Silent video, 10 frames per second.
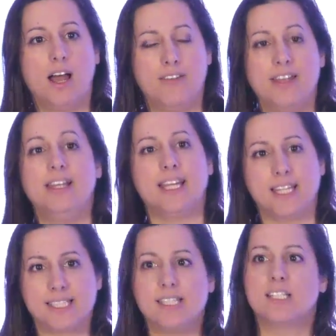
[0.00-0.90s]
and then
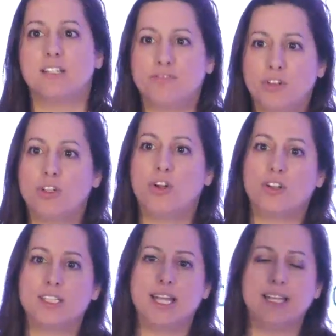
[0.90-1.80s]
links into the full
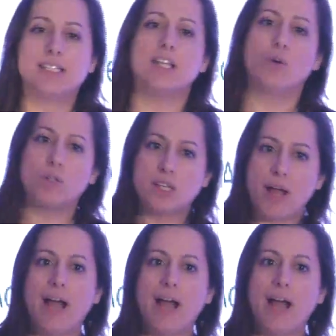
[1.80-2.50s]
content and also